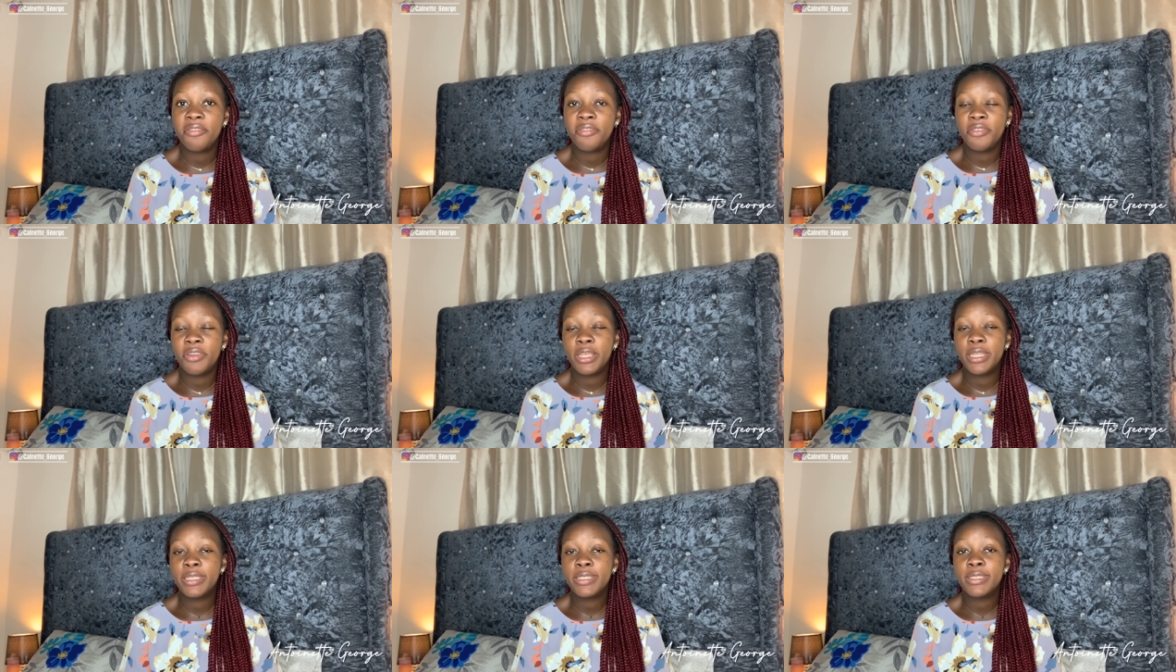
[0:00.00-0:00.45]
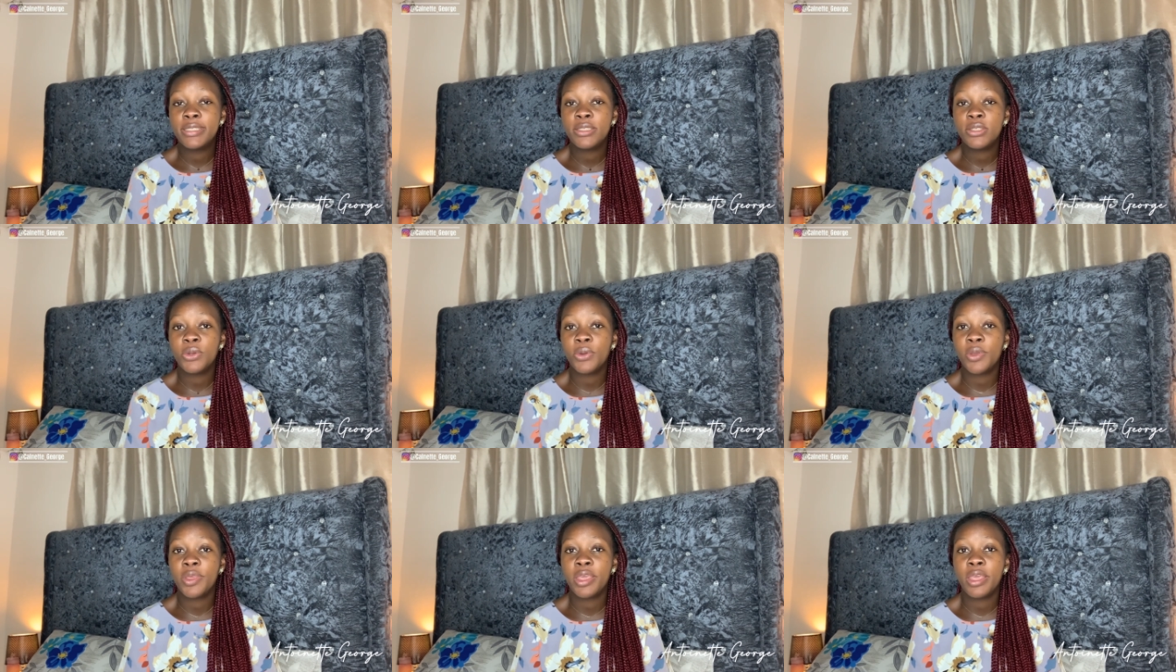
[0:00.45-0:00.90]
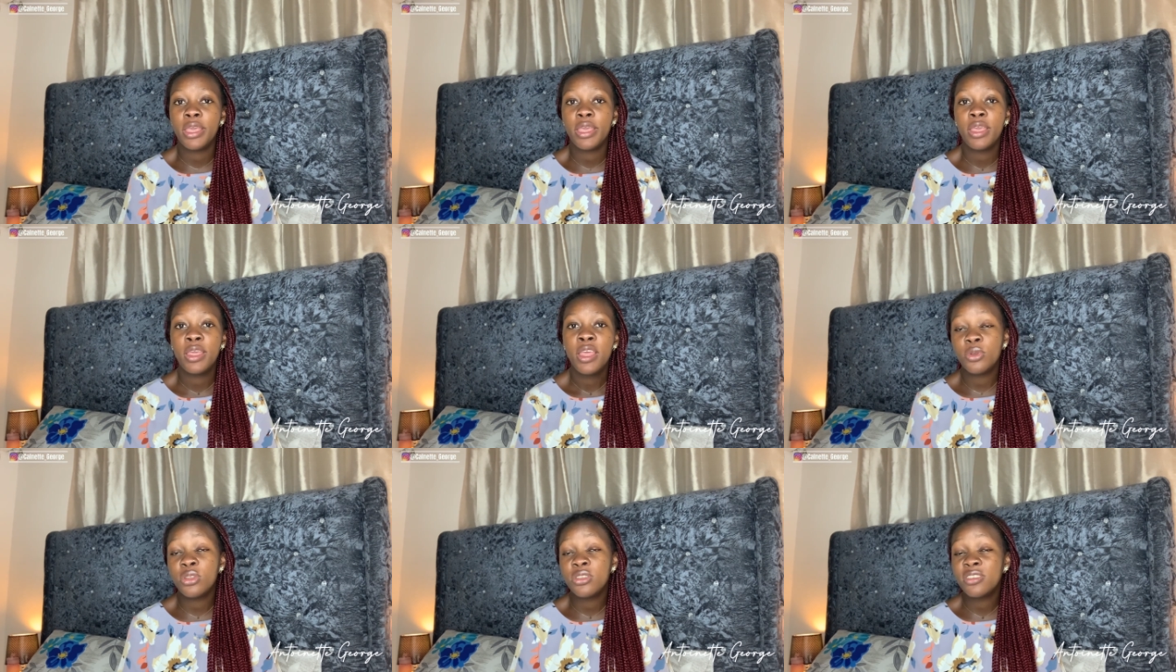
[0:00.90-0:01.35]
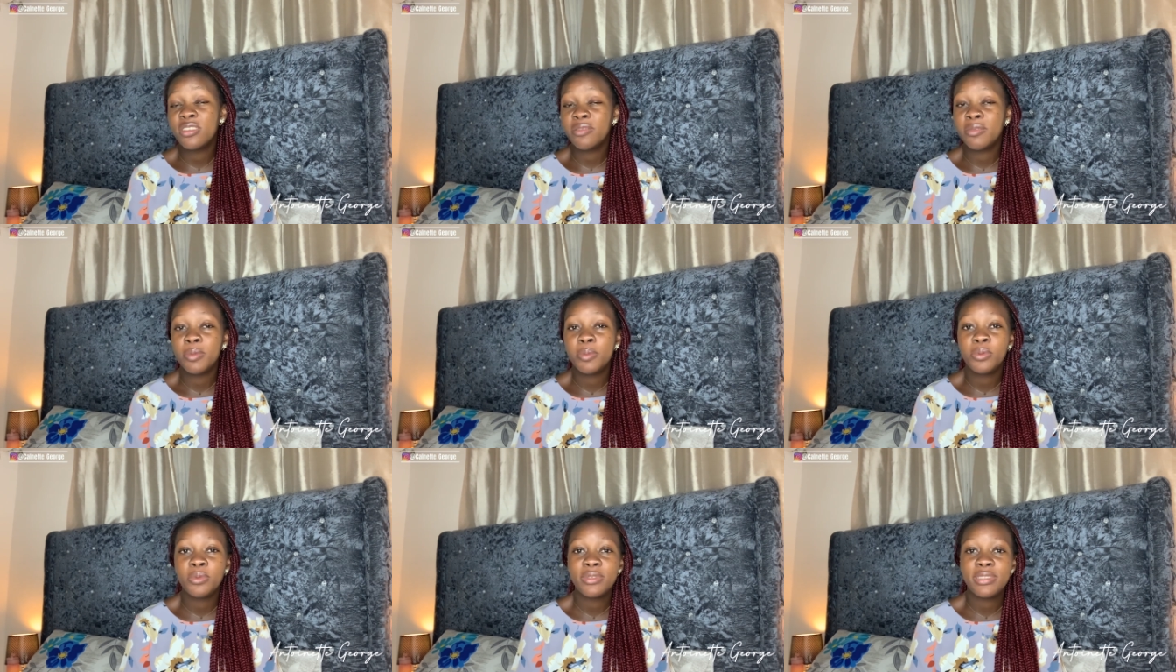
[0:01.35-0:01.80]
friend okay lots of
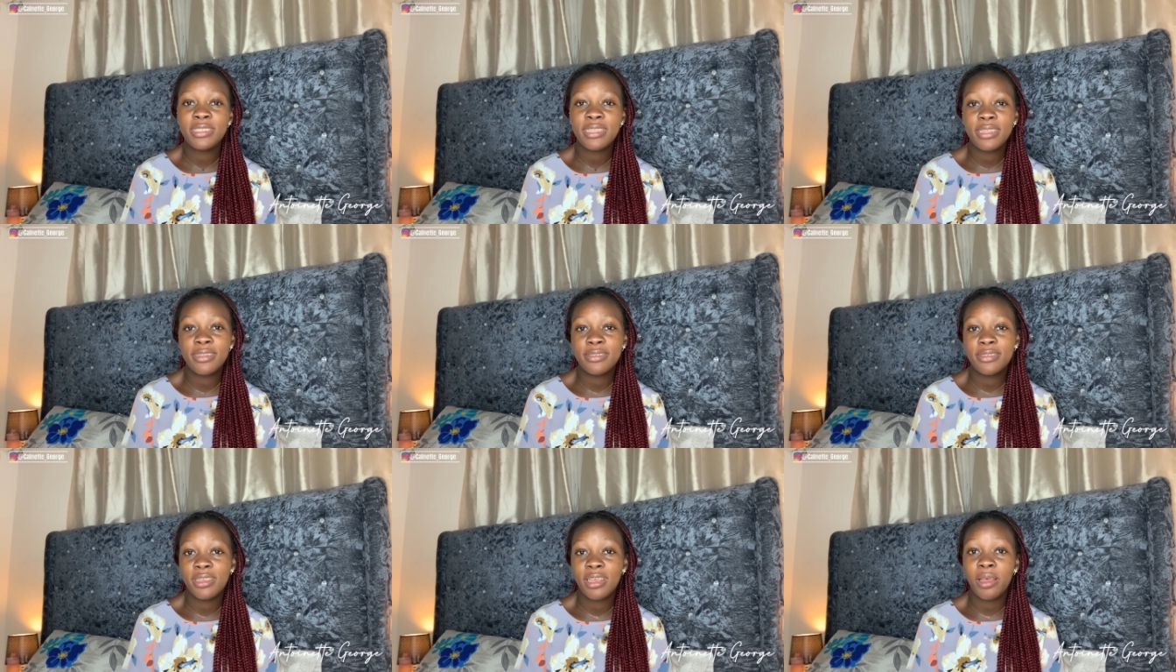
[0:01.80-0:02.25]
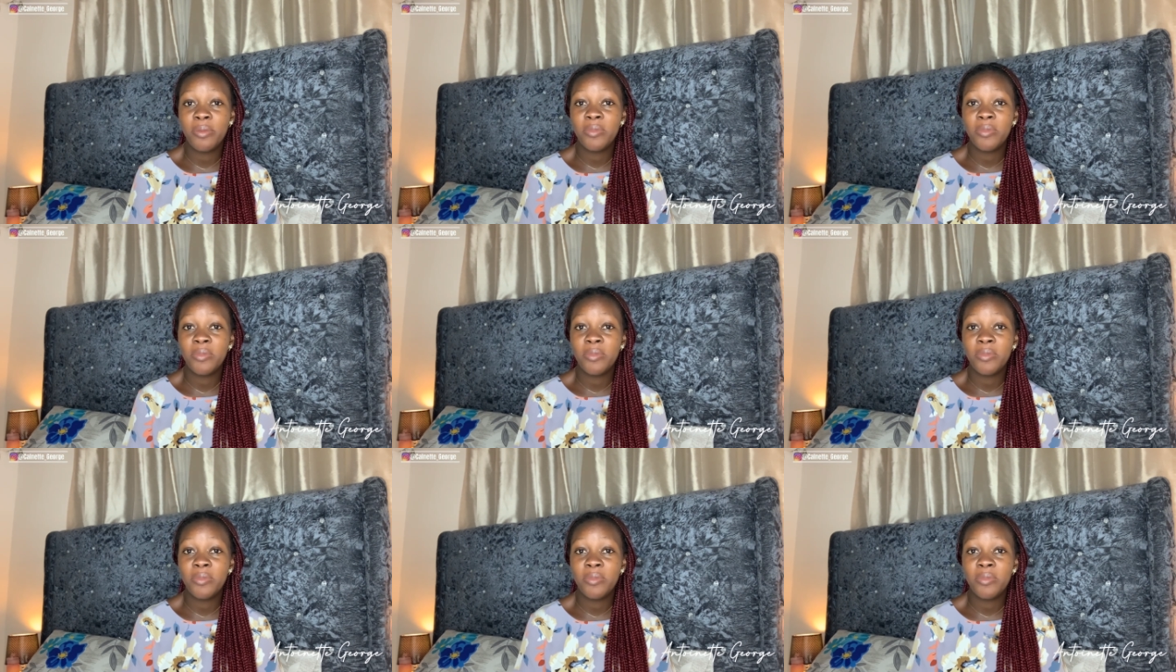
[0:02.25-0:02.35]
people sent her